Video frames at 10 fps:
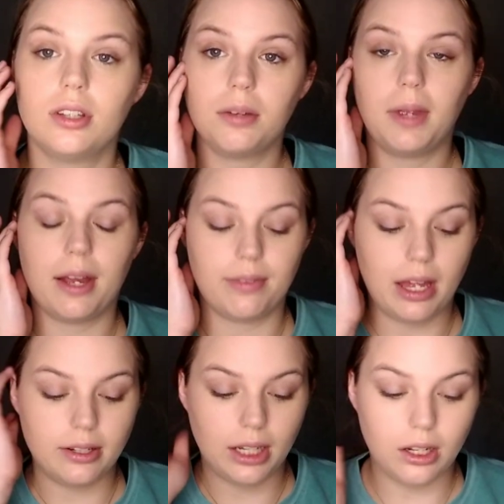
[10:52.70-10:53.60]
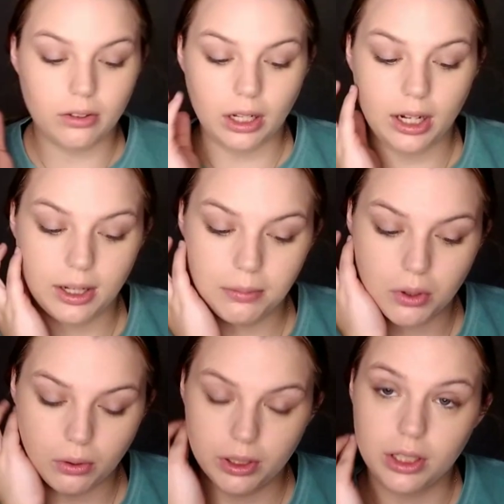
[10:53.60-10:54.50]
that we have that down, I'm
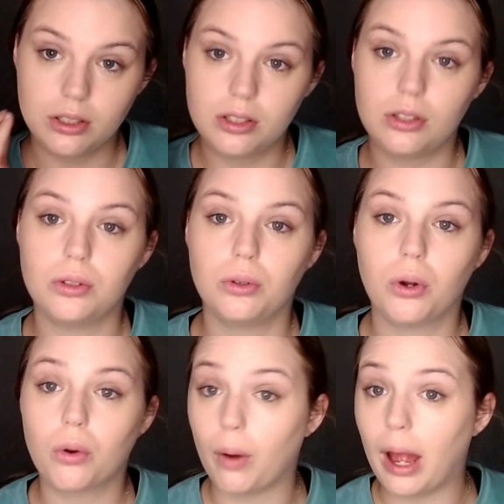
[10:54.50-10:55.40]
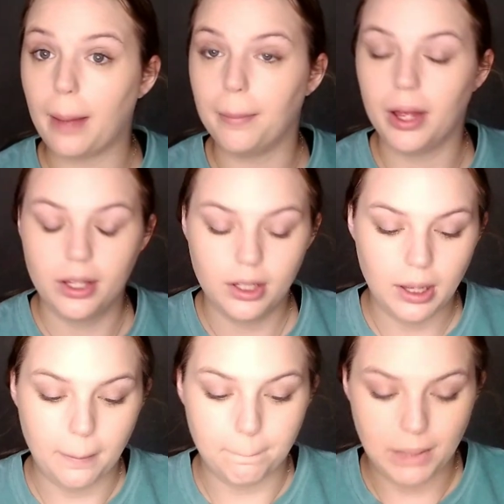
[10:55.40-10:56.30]
going to grab
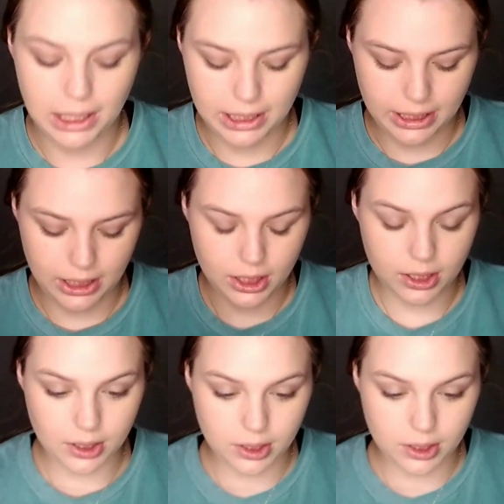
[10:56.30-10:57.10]
my